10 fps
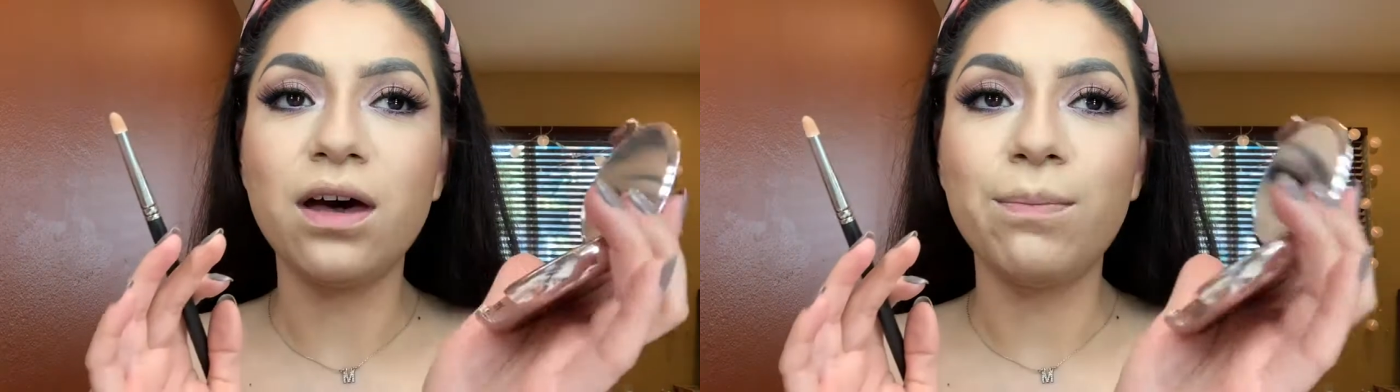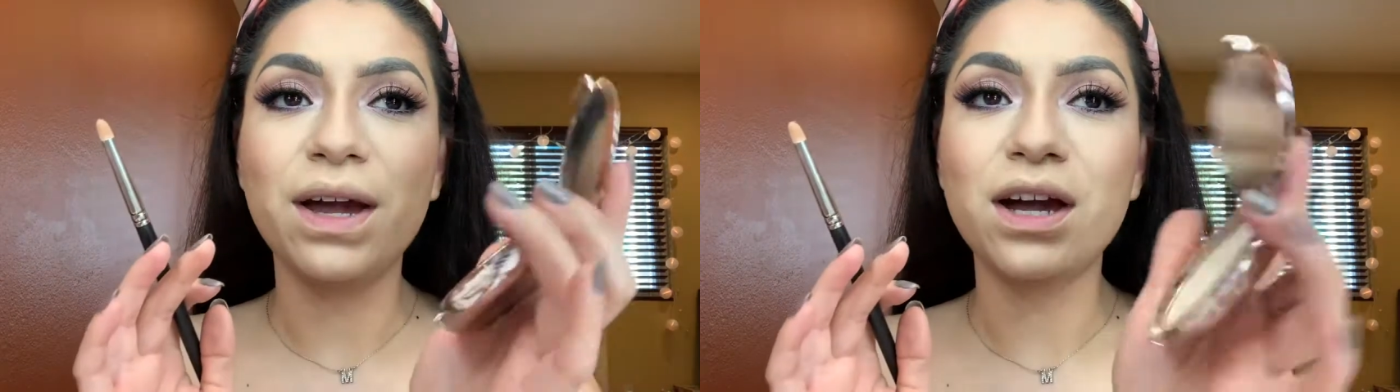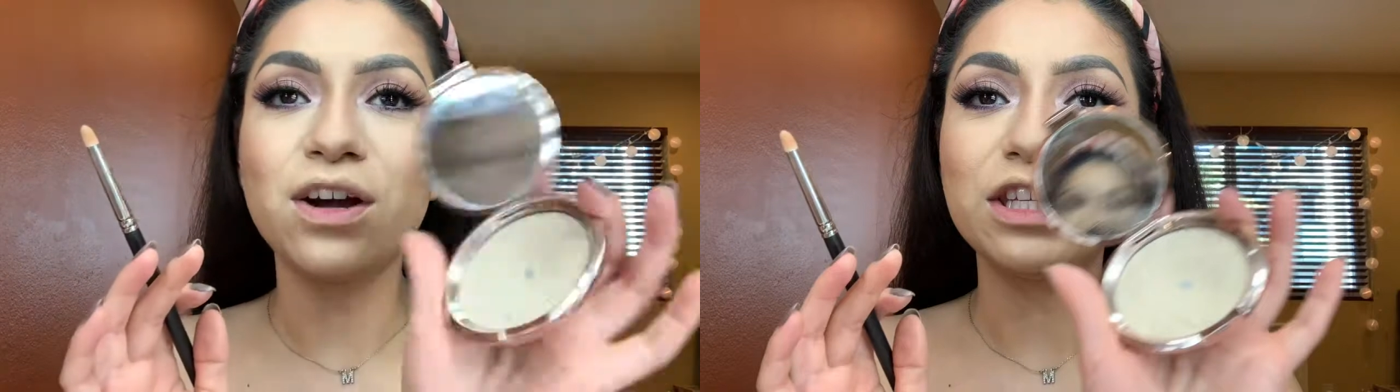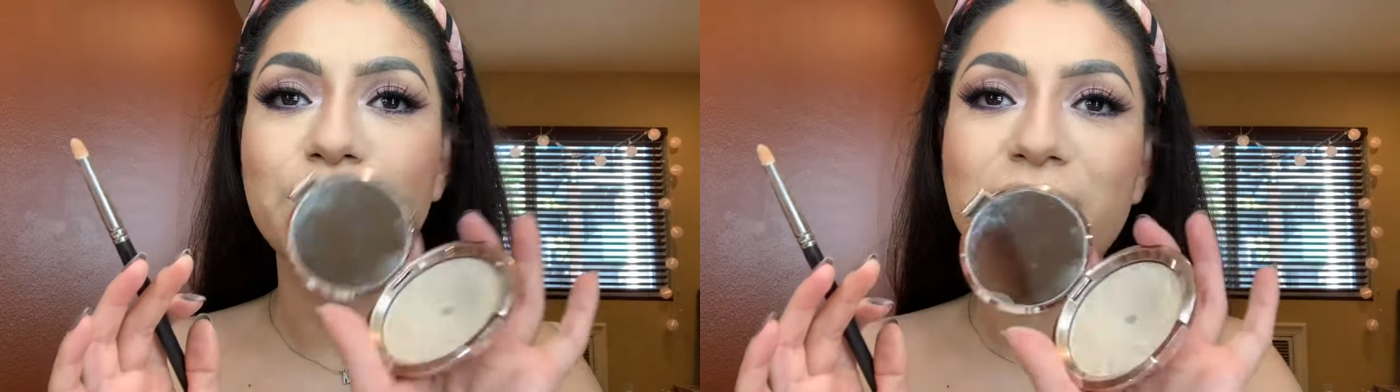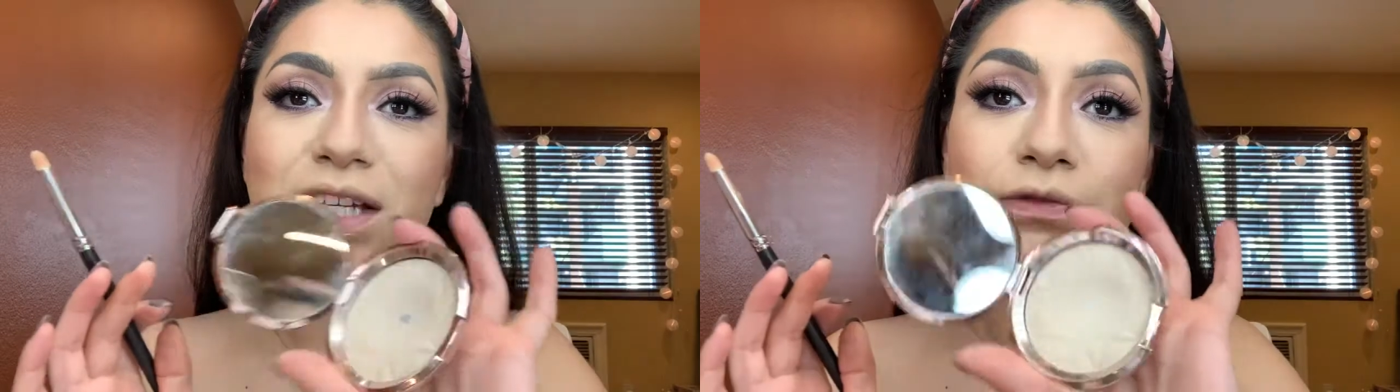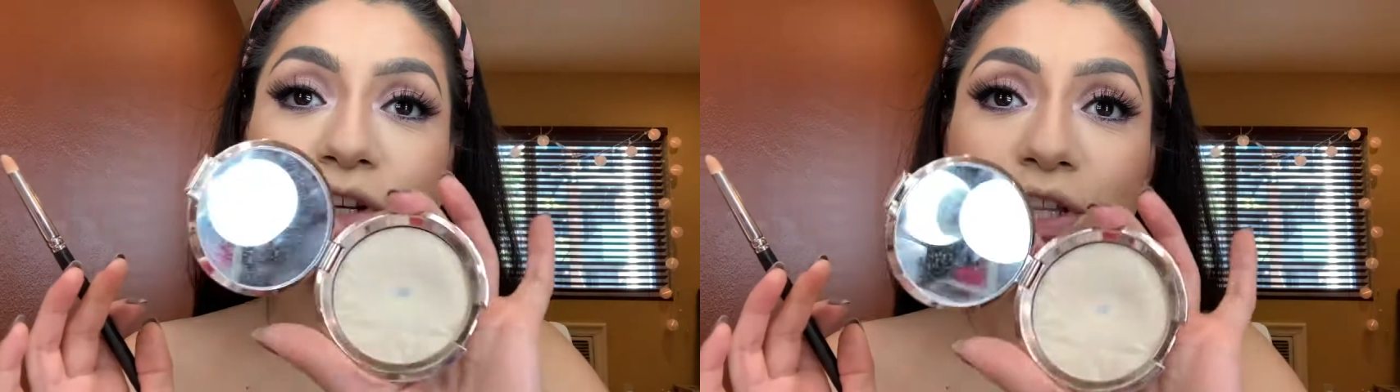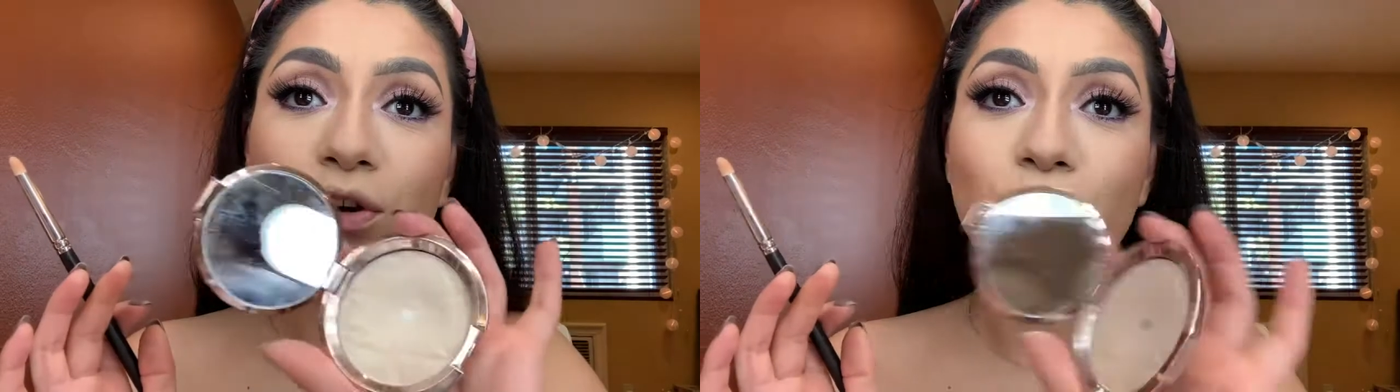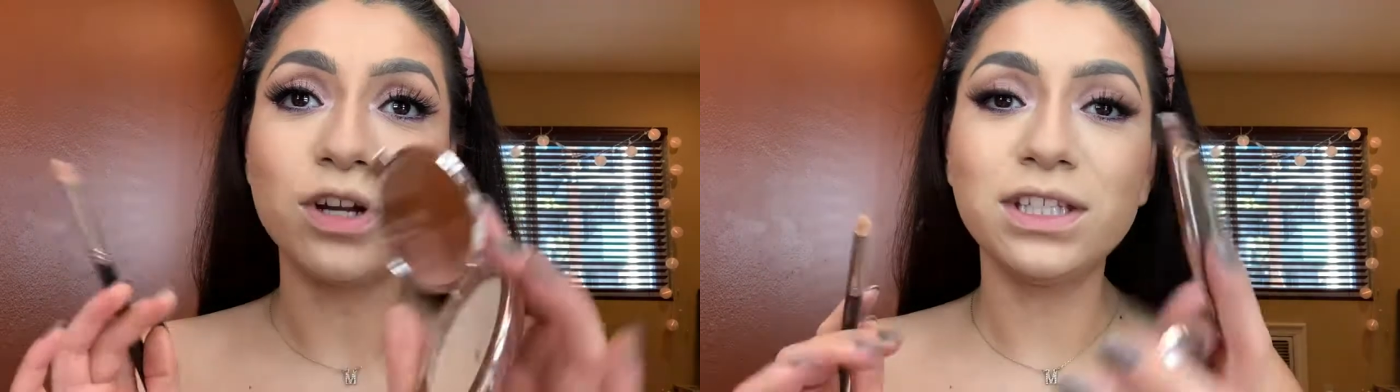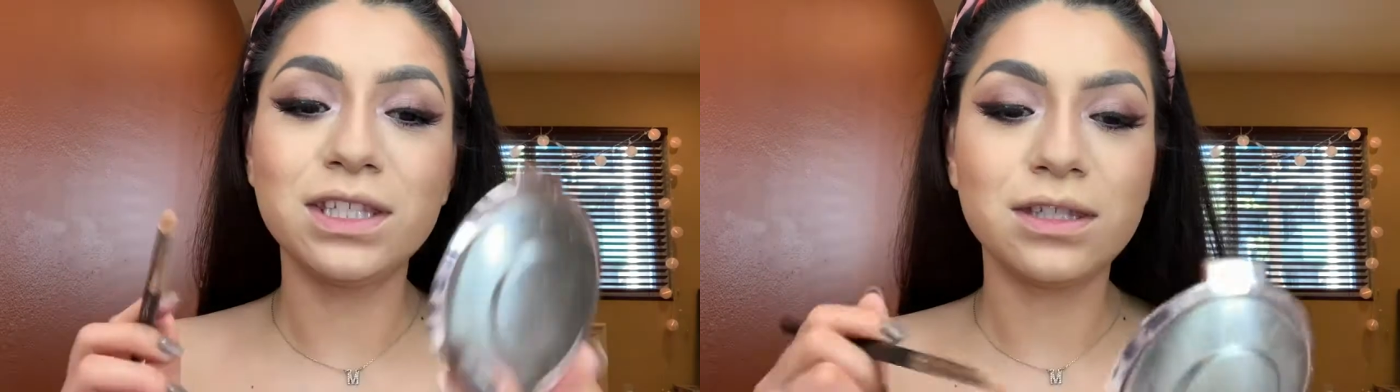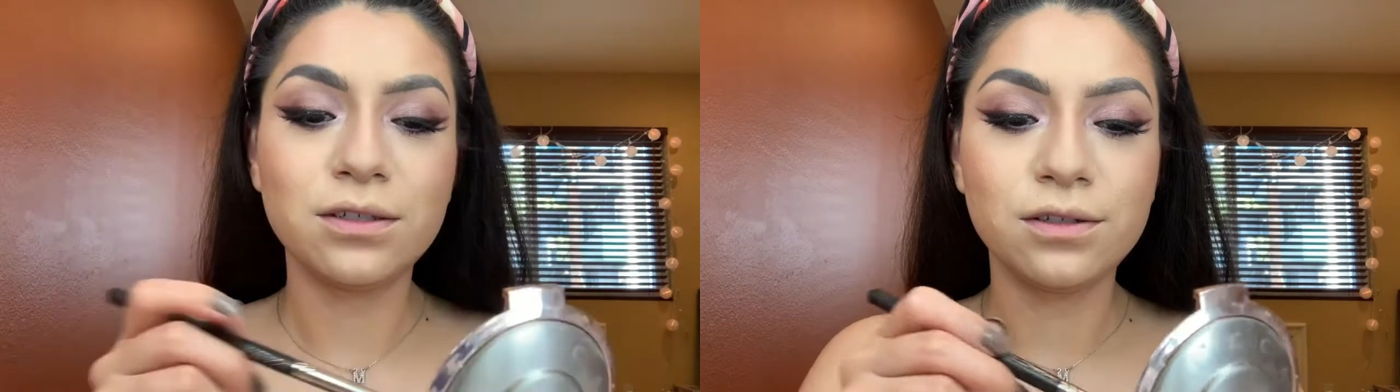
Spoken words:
Becca Cosmetics Vanilla Quartz.